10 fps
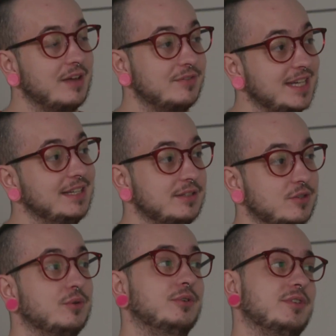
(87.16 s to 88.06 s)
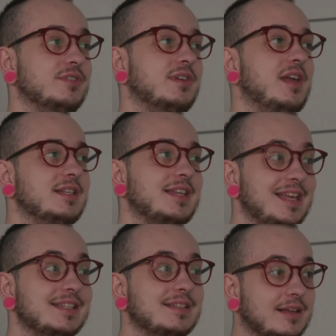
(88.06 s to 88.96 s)
left in schools
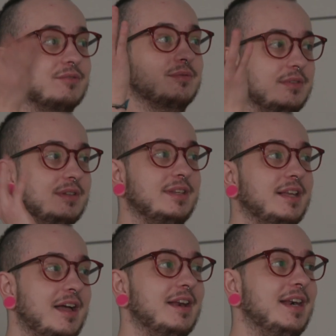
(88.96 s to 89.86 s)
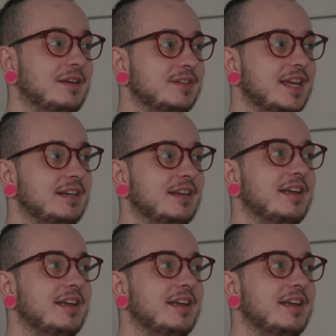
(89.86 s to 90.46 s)
is kind of lifted.